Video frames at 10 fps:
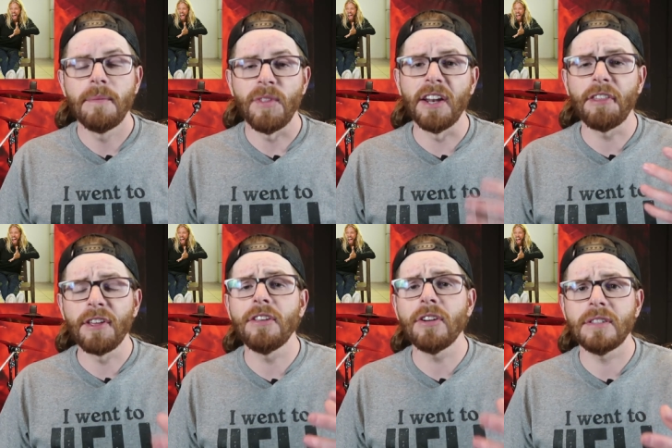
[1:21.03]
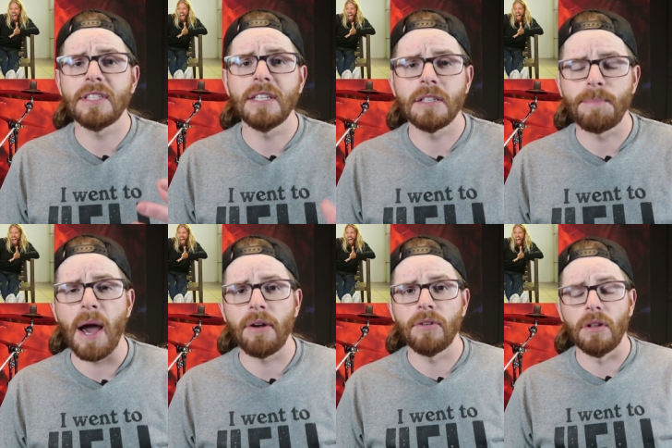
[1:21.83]
And I think you can see this
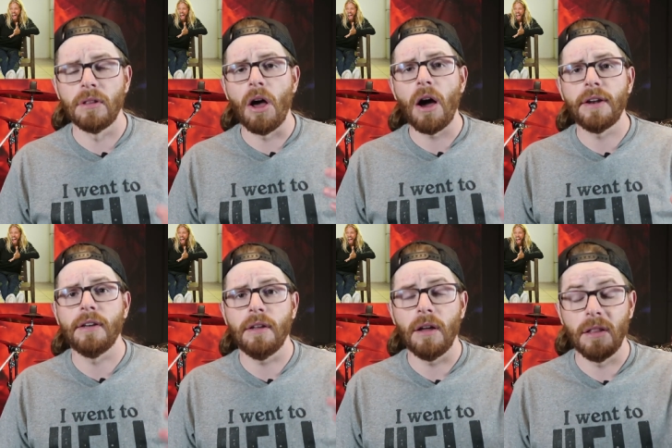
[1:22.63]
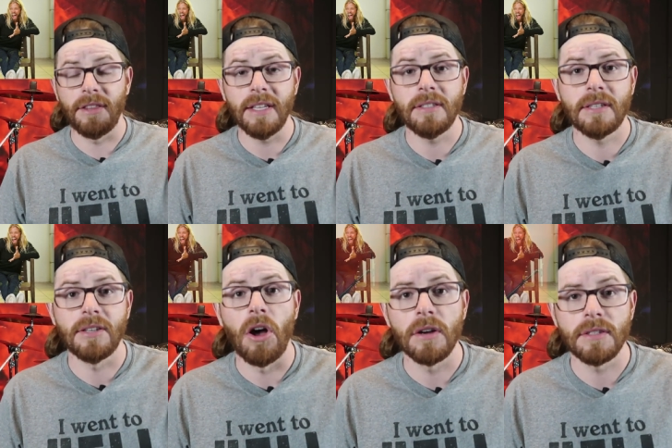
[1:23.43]
pattern a lot in these
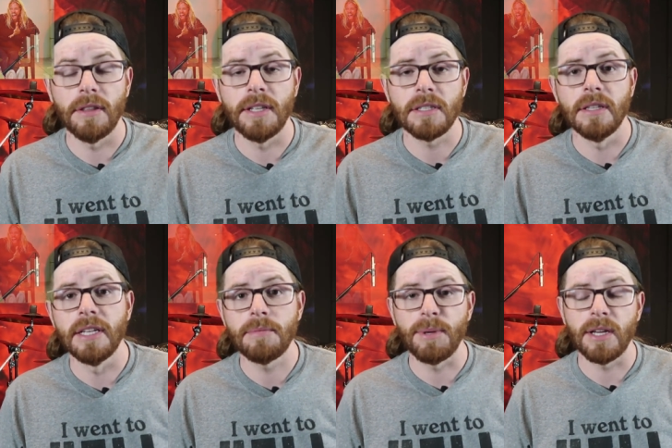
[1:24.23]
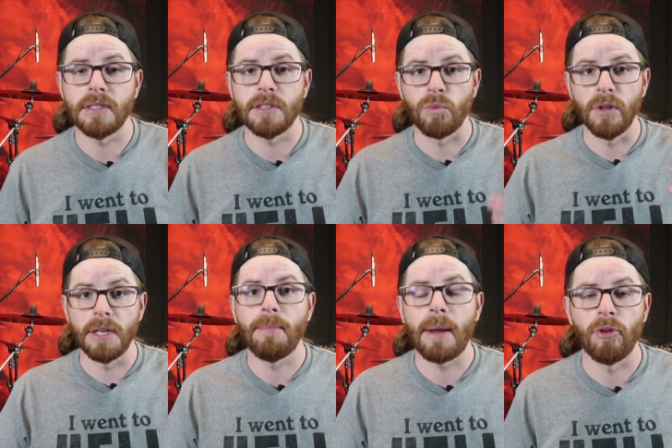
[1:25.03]
songs on this list because it's
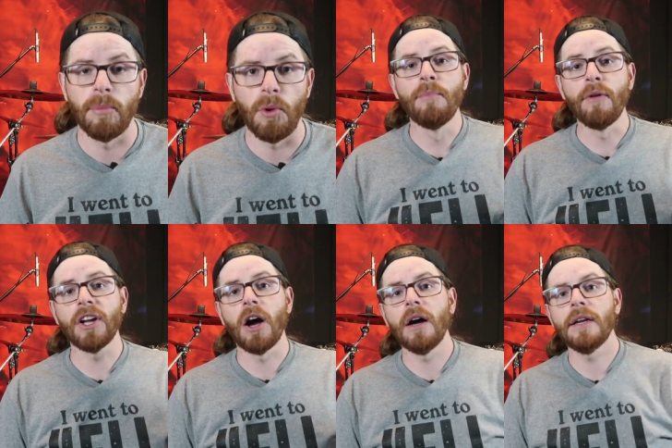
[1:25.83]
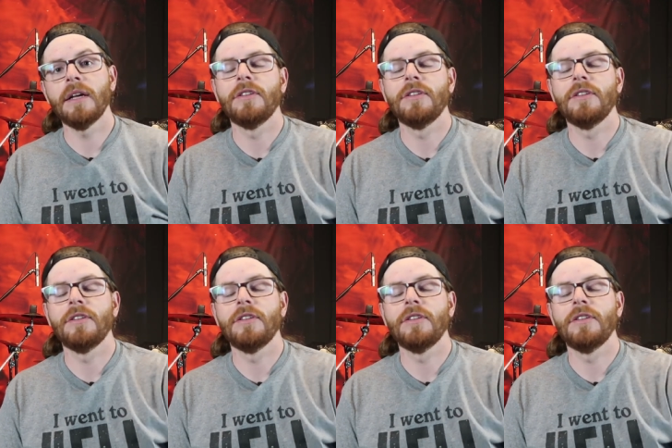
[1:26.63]
really memorable. Moving on